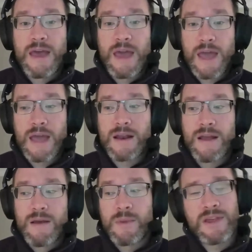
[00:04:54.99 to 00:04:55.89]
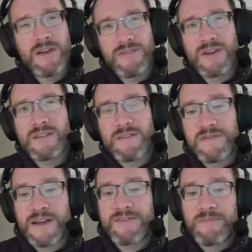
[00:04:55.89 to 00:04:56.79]
But they also get the
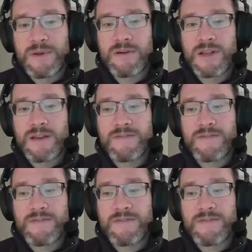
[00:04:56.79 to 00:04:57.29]
flexibility